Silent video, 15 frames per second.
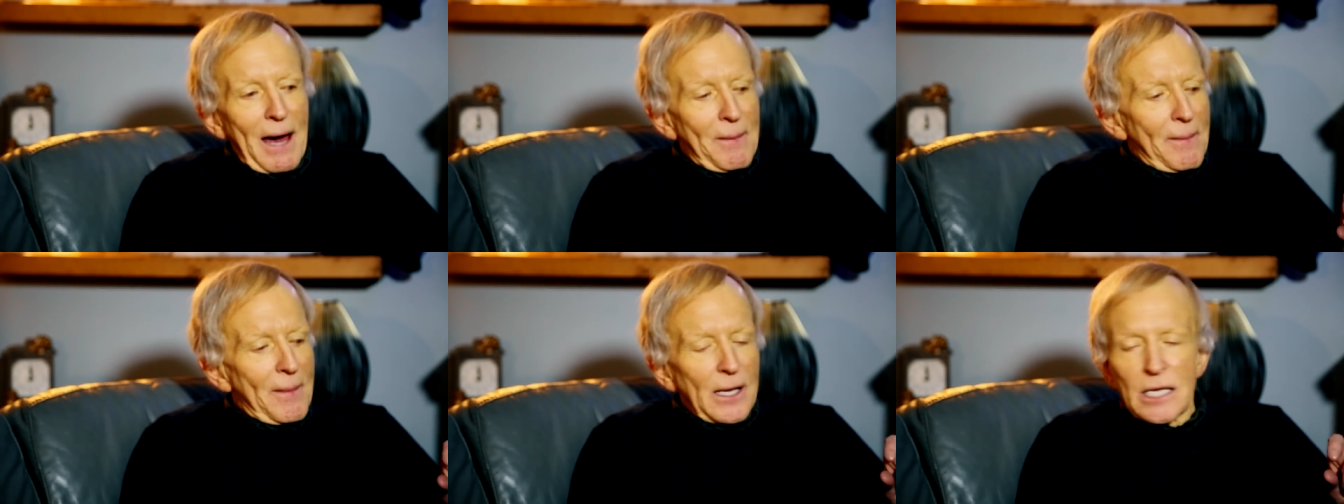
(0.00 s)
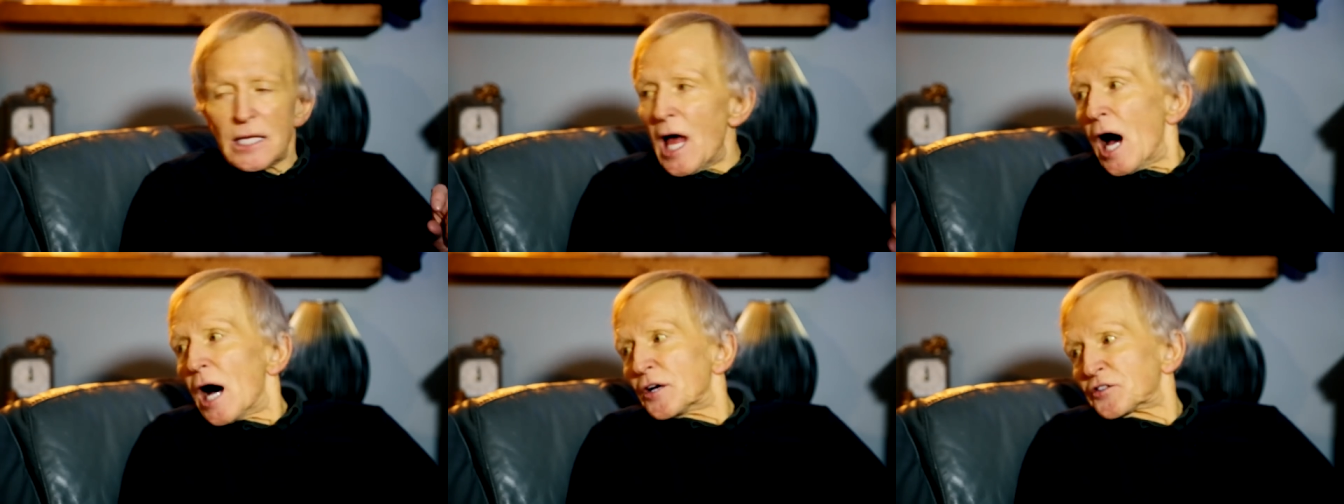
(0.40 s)
And then the
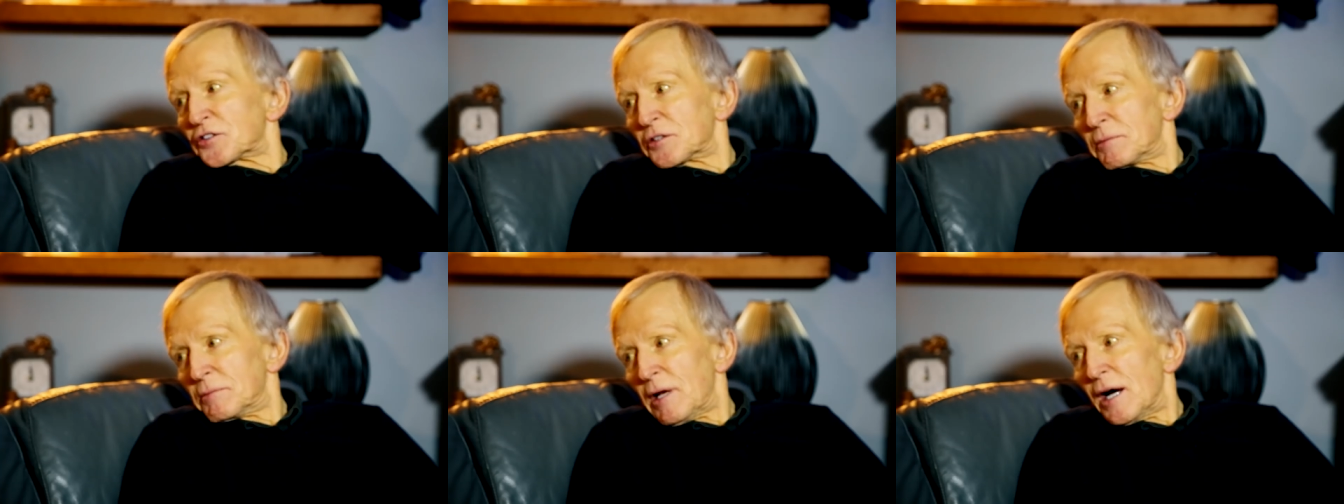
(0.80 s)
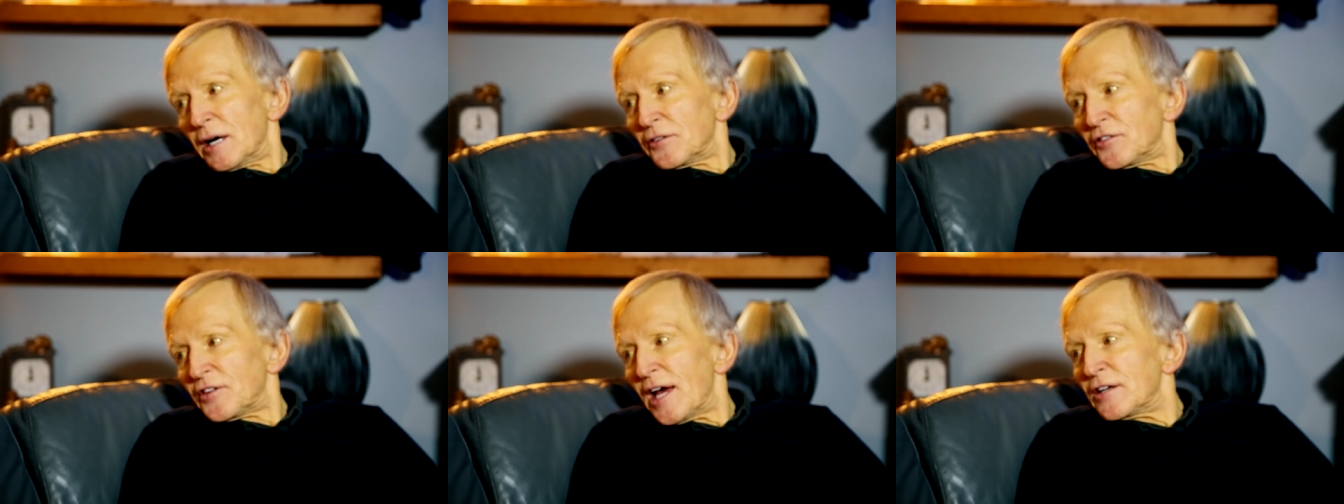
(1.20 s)
last
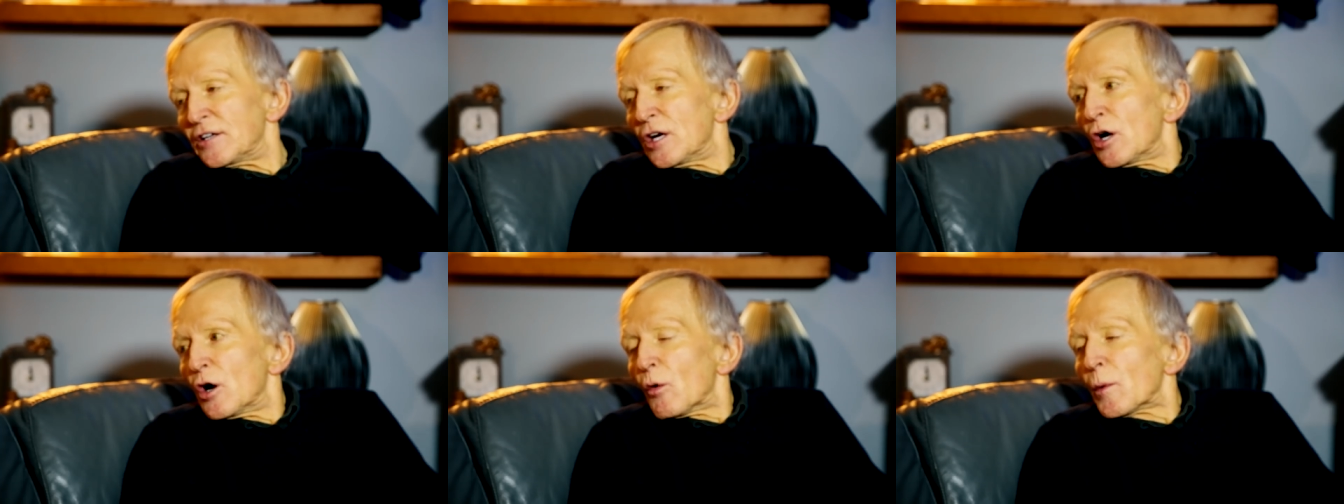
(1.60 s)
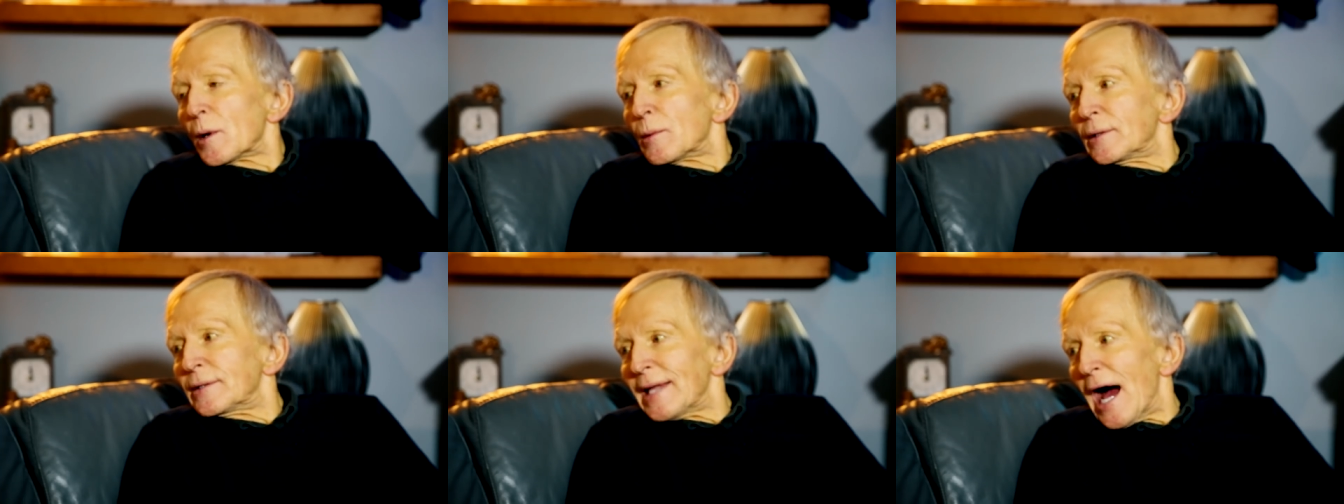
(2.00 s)
line said,
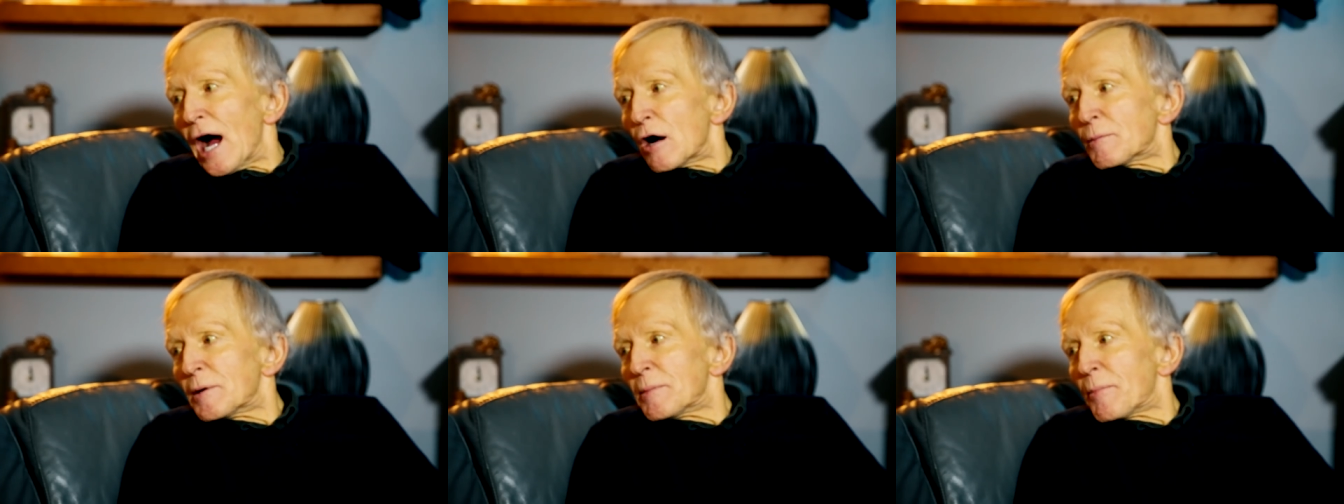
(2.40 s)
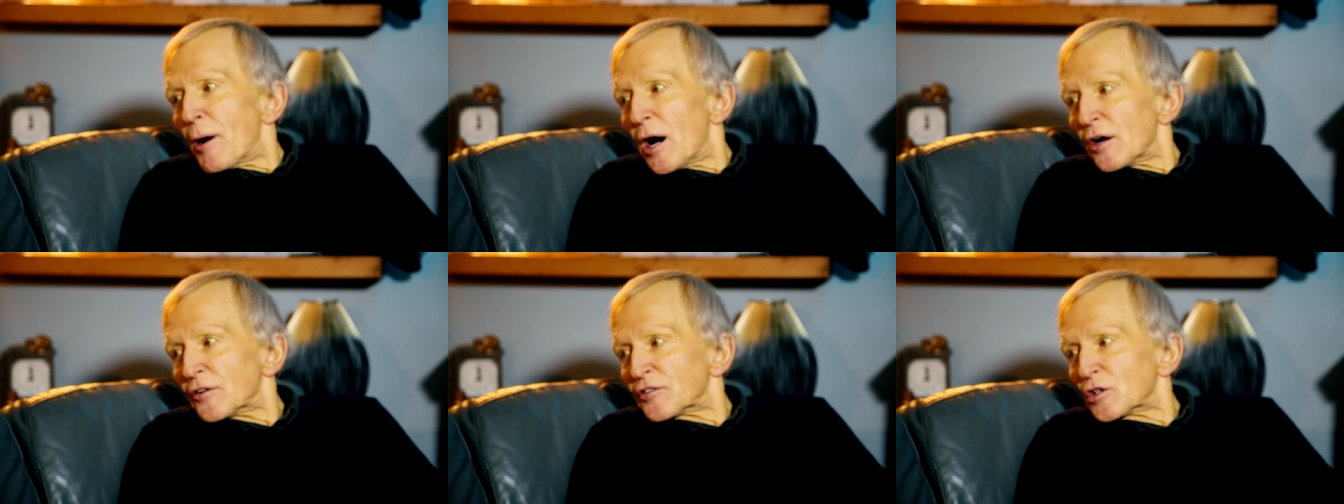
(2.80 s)
we will now be
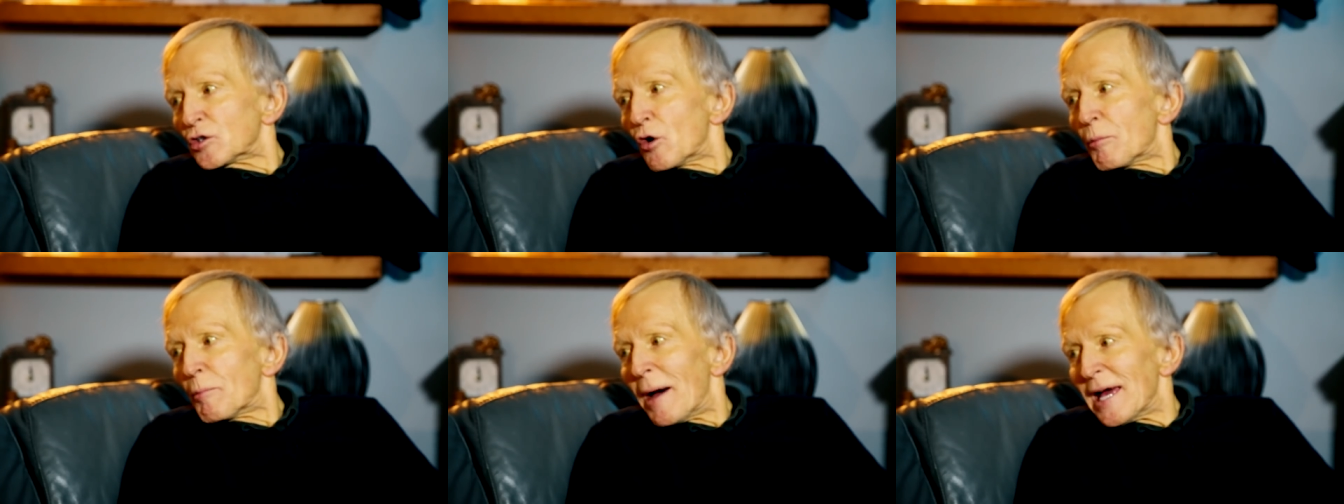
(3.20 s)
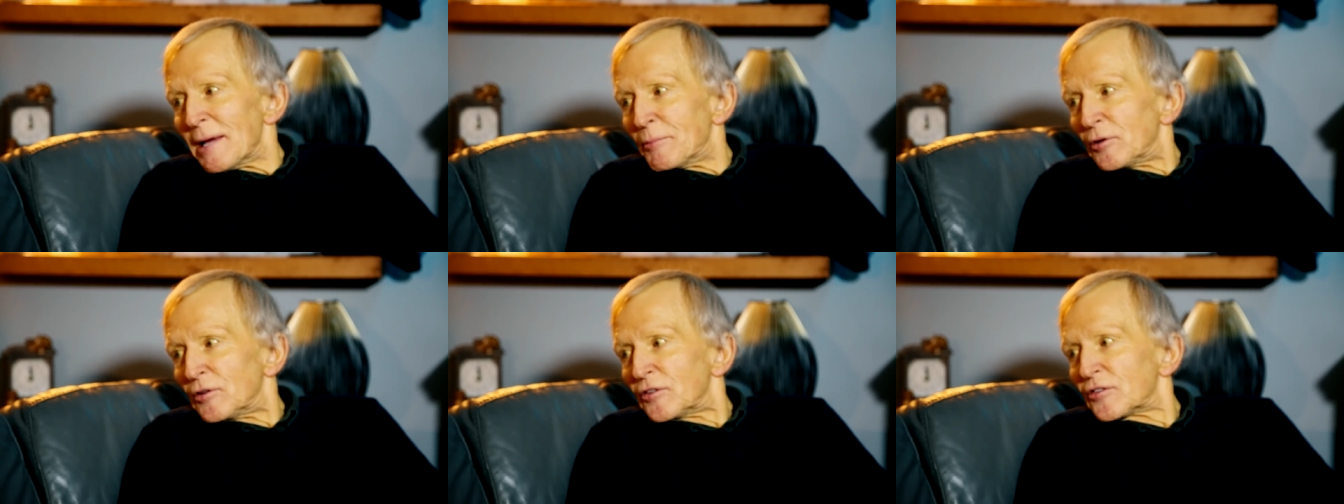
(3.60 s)
passing your
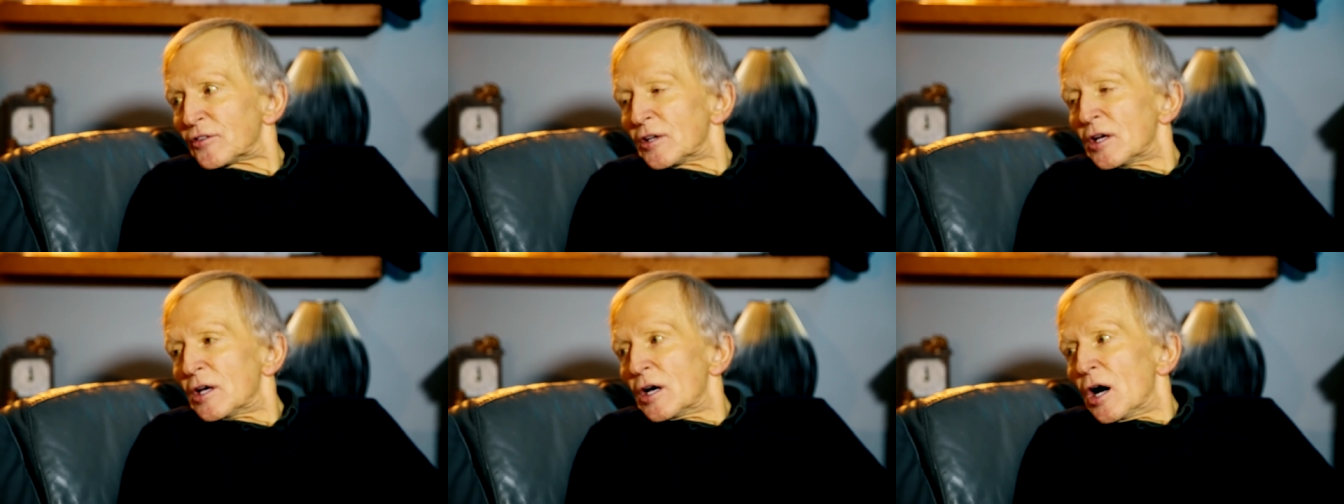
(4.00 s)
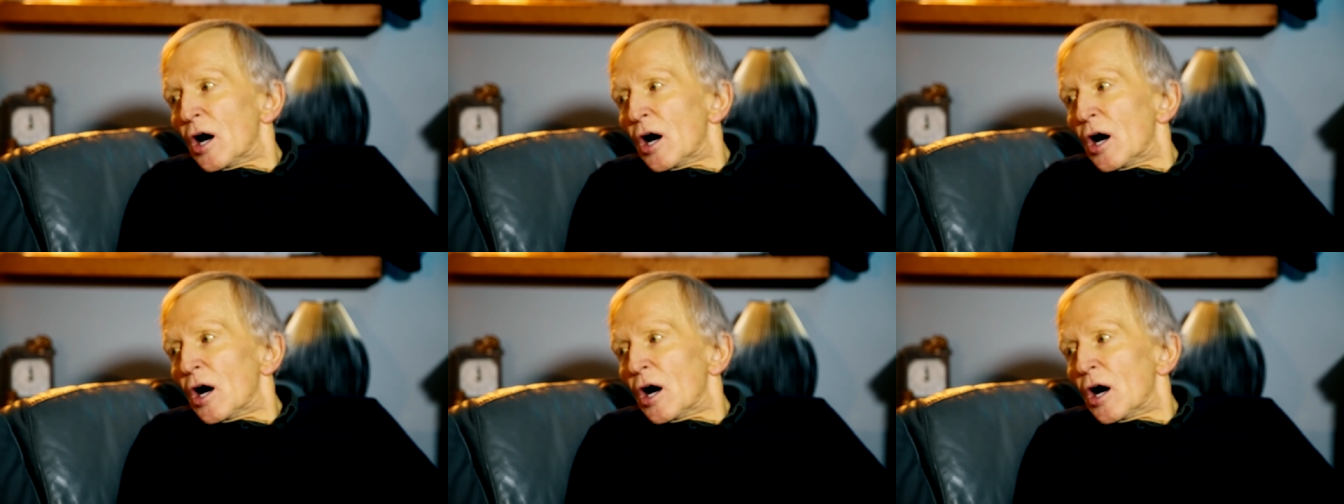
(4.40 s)
papers